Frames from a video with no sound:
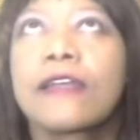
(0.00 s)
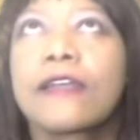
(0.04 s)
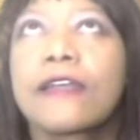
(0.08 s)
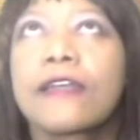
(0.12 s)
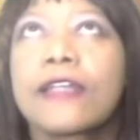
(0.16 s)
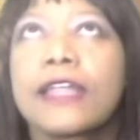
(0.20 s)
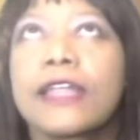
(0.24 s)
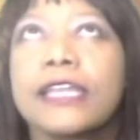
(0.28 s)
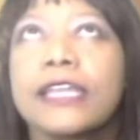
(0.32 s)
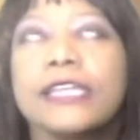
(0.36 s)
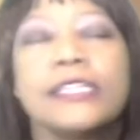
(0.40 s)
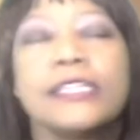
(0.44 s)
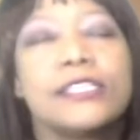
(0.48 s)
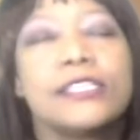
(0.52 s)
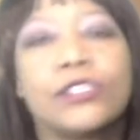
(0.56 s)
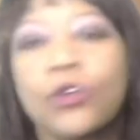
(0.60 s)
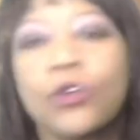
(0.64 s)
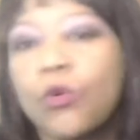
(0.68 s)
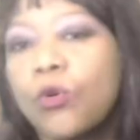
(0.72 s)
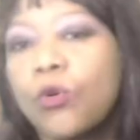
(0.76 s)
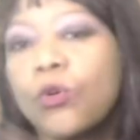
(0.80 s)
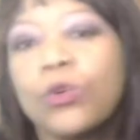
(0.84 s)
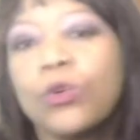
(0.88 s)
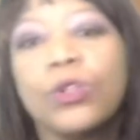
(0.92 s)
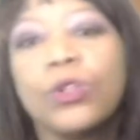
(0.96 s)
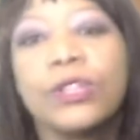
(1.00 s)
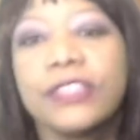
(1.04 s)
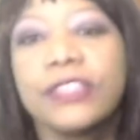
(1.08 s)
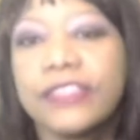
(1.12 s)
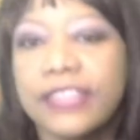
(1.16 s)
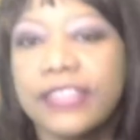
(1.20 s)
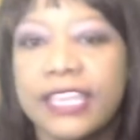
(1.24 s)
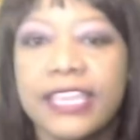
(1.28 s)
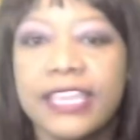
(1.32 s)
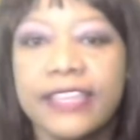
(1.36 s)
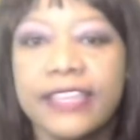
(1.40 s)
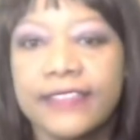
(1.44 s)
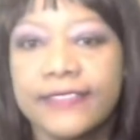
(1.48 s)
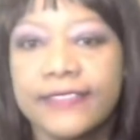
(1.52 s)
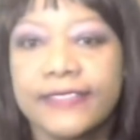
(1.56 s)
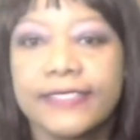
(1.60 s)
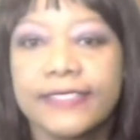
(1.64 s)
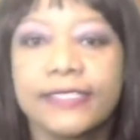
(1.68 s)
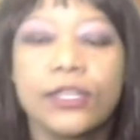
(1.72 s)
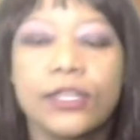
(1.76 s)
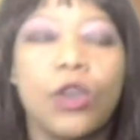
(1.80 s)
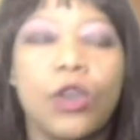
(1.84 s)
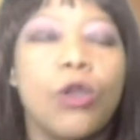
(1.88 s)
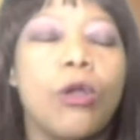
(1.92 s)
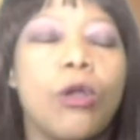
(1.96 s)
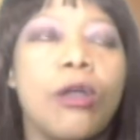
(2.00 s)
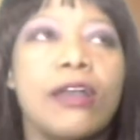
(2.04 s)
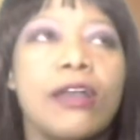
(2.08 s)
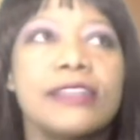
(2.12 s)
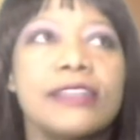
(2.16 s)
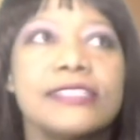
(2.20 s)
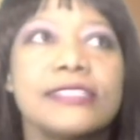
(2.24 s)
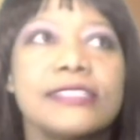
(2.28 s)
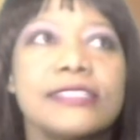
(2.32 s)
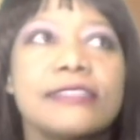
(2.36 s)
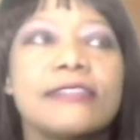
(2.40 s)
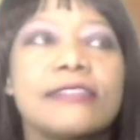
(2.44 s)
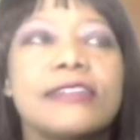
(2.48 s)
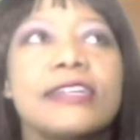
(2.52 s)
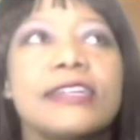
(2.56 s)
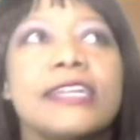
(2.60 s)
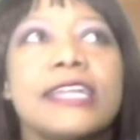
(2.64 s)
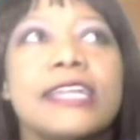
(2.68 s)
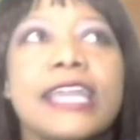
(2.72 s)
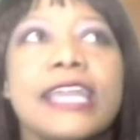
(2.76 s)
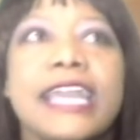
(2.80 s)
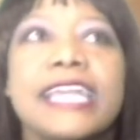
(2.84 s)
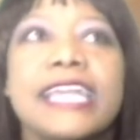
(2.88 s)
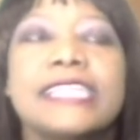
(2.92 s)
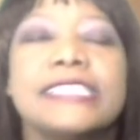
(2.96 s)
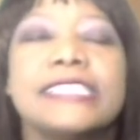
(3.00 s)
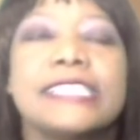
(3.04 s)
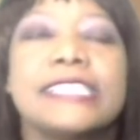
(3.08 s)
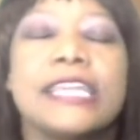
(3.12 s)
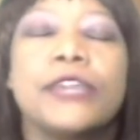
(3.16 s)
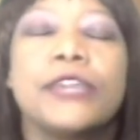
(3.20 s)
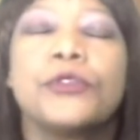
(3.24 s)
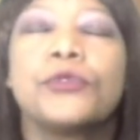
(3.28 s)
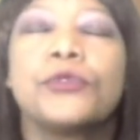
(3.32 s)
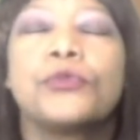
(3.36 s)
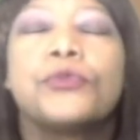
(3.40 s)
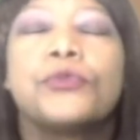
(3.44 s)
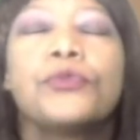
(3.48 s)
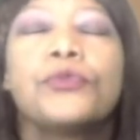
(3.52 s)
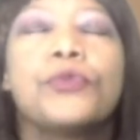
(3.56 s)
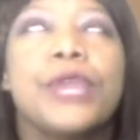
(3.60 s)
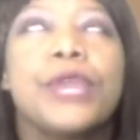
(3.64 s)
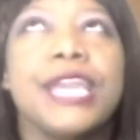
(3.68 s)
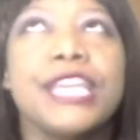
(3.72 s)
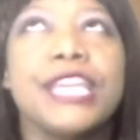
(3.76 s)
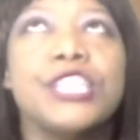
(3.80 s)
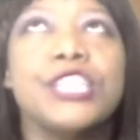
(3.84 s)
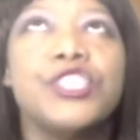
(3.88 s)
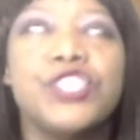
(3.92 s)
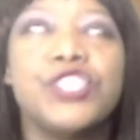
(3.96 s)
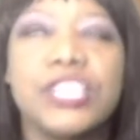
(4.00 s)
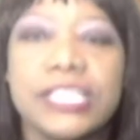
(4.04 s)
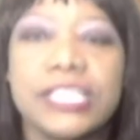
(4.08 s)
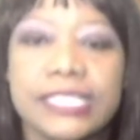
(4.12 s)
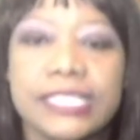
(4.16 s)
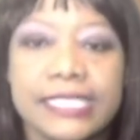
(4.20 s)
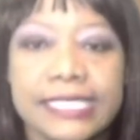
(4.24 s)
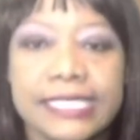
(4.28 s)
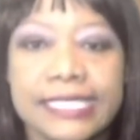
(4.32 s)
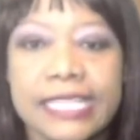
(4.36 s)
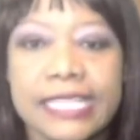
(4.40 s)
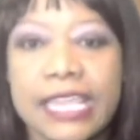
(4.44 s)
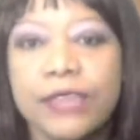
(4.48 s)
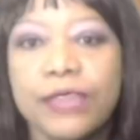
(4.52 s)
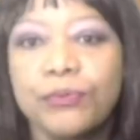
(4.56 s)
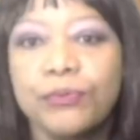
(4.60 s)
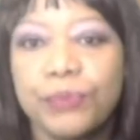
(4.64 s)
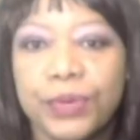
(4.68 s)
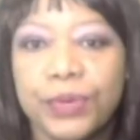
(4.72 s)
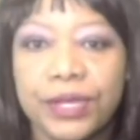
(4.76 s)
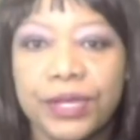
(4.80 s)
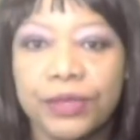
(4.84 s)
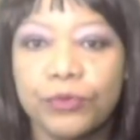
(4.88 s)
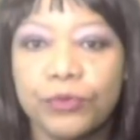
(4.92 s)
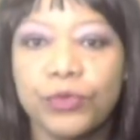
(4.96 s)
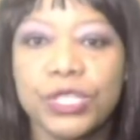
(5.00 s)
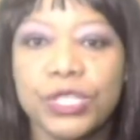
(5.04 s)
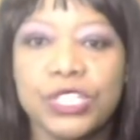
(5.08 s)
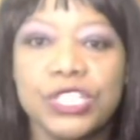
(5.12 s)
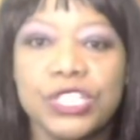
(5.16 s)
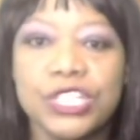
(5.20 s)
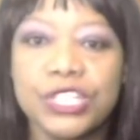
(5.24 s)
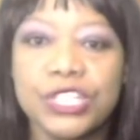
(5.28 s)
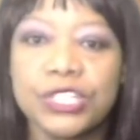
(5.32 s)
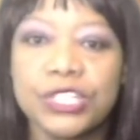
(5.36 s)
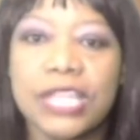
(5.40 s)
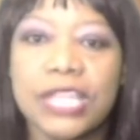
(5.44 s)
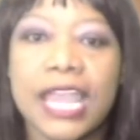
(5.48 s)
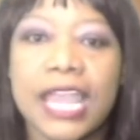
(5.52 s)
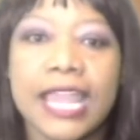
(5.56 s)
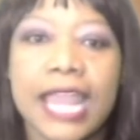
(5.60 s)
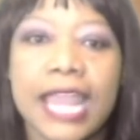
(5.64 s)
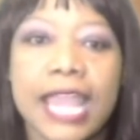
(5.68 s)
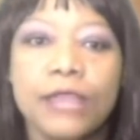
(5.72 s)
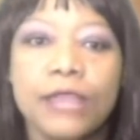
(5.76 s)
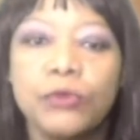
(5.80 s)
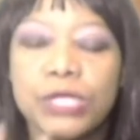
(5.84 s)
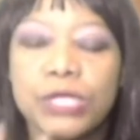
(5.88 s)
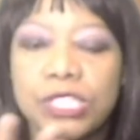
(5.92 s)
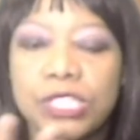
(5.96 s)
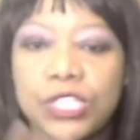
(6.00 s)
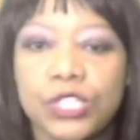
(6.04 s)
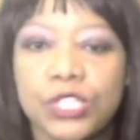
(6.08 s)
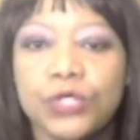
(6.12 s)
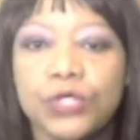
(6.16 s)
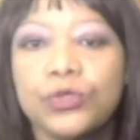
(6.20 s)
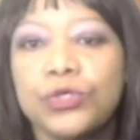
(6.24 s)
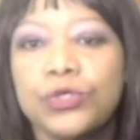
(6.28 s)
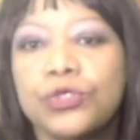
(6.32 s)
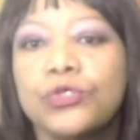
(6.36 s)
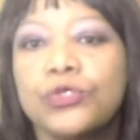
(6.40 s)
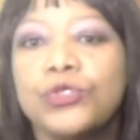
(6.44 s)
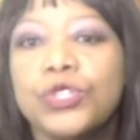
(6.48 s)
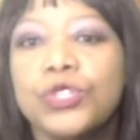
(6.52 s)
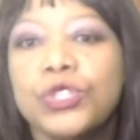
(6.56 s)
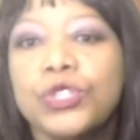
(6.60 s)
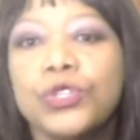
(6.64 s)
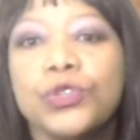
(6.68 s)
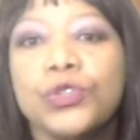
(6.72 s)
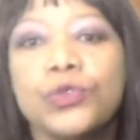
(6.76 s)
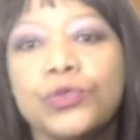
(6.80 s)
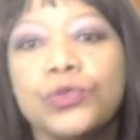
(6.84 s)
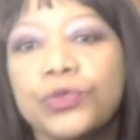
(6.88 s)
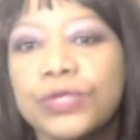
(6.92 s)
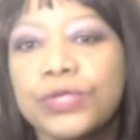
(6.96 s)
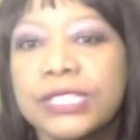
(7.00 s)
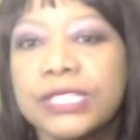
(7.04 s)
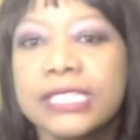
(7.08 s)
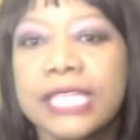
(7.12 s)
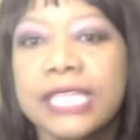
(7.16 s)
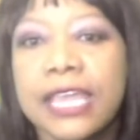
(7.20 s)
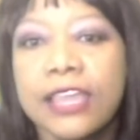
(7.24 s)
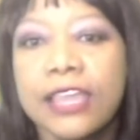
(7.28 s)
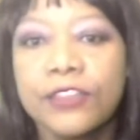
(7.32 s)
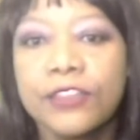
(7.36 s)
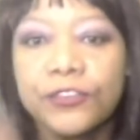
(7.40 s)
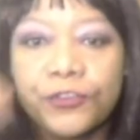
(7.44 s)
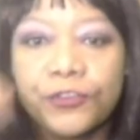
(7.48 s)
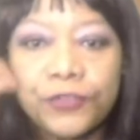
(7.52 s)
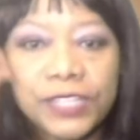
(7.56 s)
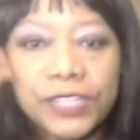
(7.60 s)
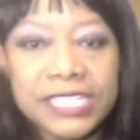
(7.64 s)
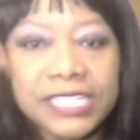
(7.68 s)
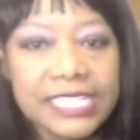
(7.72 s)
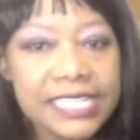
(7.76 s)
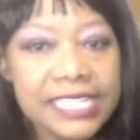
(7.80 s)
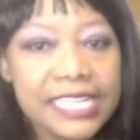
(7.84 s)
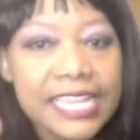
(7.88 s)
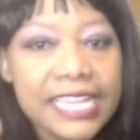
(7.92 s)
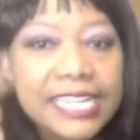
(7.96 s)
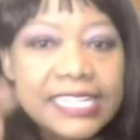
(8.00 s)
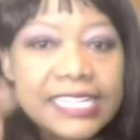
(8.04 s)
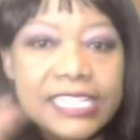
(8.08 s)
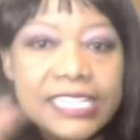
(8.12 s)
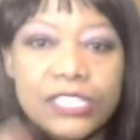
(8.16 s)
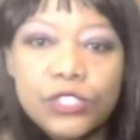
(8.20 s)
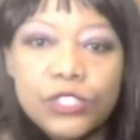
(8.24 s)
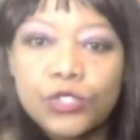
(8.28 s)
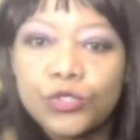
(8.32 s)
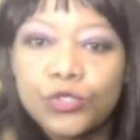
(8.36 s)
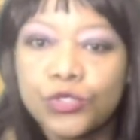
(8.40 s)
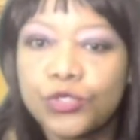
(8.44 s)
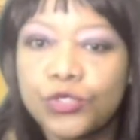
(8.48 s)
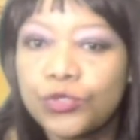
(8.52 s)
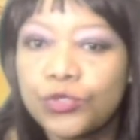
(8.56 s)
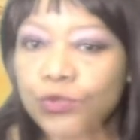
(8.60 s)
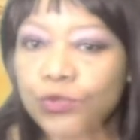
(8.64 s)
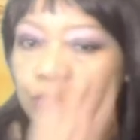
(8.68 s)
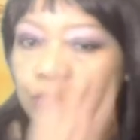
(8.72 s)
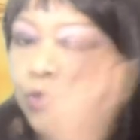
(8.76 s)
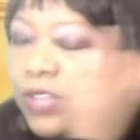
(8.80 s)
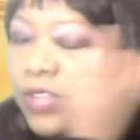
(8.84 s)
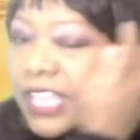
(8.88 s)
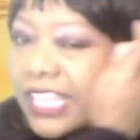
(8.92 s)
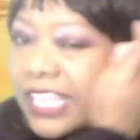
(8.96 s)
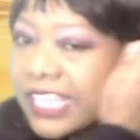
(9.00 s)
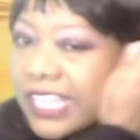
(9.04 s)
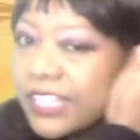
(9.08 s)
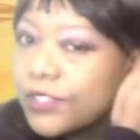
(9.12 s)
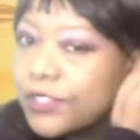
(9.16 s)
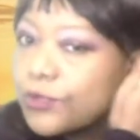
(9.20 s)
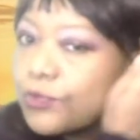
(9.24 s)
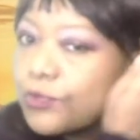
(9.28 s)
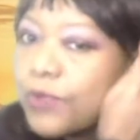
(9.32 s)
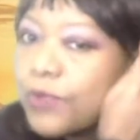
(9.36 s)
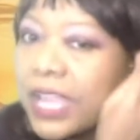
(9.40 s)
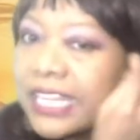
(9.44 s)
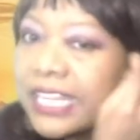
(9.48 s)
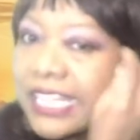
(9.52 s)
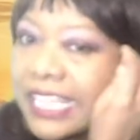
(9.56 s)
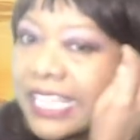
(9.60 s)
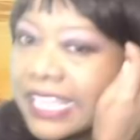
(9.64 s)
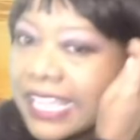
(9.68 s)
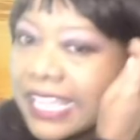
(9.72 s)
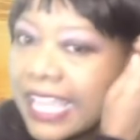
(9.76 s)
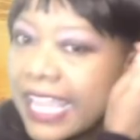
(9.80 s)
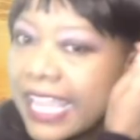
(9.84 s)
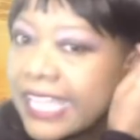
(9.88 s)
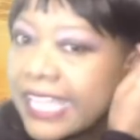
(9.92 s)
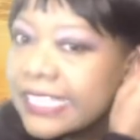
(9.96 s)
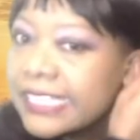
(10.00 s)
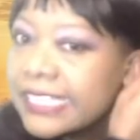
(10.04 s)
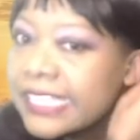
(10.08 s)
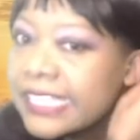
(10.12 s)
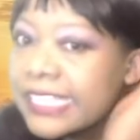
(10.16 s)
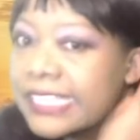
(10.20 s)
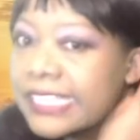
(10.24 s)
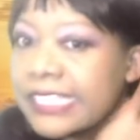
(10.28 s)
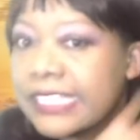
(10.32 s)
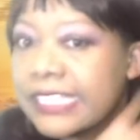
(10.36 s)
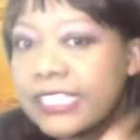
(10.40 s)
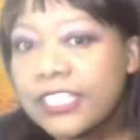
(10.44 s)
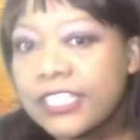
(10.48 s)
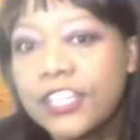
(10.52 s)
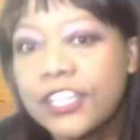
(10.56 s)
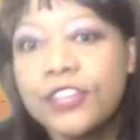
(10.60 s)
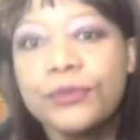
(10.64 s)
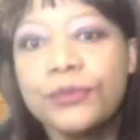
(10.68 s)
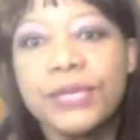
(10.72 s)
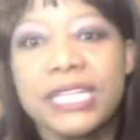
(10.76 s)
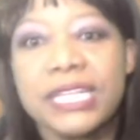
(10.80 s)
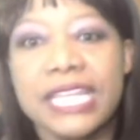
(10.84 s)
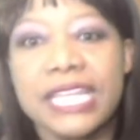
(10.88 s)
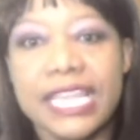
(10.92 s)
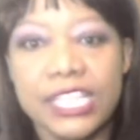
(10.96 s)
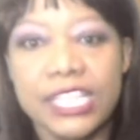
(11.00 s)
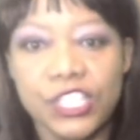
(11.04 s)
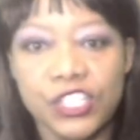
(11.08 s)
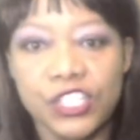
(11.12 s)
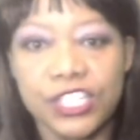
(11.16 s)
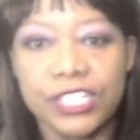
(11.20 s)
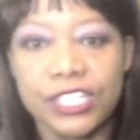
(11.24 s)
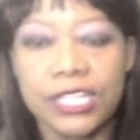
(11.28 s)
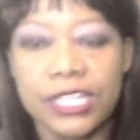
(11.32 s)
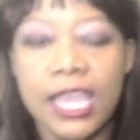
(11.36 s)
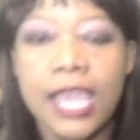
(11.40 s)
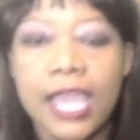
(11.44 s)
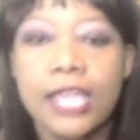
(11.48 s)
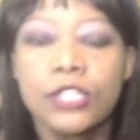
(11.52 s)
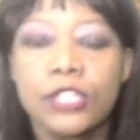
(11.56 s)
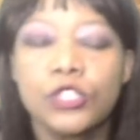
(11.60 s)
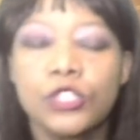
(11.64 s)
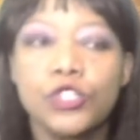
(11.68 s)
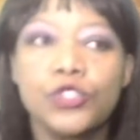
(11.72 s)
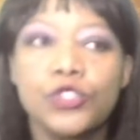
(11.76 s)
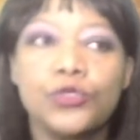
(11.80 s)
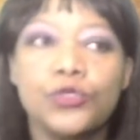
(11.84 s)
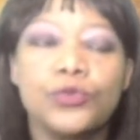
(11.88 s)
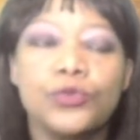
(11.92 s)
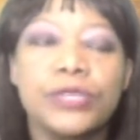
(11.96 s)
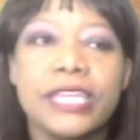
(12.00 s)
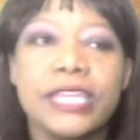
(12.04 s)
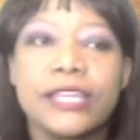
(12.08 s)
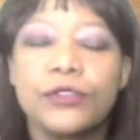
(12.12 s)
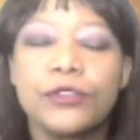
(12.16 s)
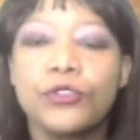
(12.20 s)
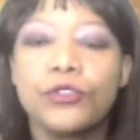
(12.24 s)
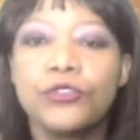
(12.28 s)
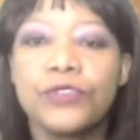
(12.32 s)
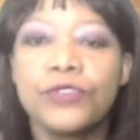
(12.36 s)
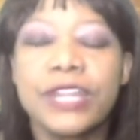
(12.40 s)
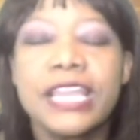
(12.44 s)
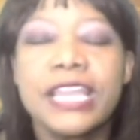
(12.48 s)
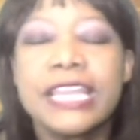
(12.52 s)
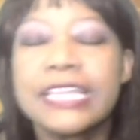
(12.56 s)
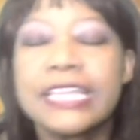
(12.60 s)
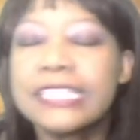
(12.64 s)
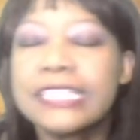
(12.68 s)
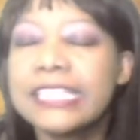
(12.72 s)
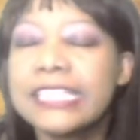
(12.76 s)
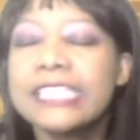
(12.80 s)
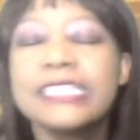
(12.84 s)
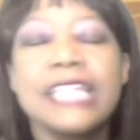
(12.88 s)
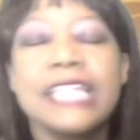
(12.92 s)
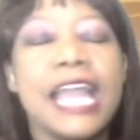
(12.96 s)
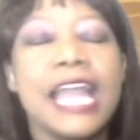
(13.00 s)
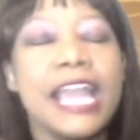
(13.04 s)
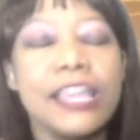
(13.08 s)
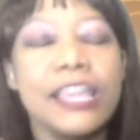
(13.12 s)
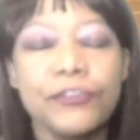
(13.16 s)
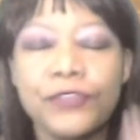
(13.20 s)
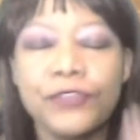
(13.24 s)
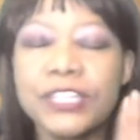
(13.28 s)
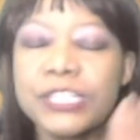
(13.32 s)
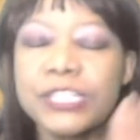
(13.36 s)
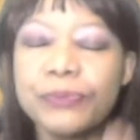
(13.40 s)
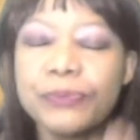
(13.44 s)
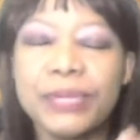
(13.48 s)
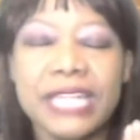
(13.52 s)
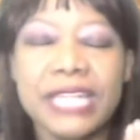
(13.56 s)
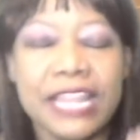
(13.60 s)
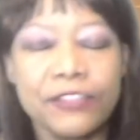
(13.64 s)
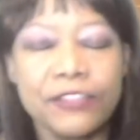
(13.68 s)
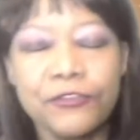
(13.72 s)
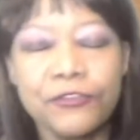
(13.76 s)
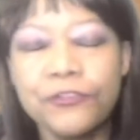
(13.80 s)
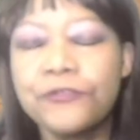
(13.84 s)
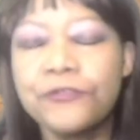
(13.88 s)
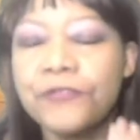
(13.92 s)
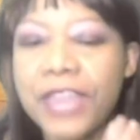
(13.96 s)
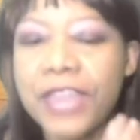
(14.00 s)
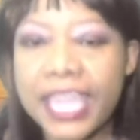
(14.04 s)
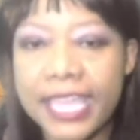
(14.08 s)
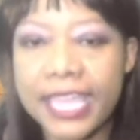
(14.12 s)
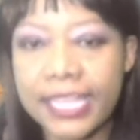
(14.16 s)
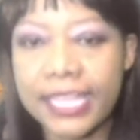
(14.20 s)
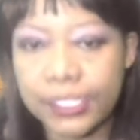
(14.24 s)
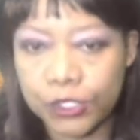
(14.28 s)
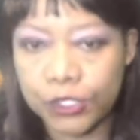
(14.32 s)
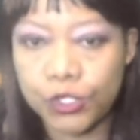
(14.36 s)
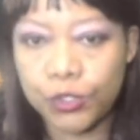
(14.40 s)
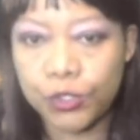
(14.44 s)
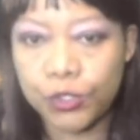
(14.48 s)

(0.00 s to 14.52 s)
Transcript: is all things. Oscar has a raging temper, which he used to use physically to do his running and his determination to get over. He says life has been unfair to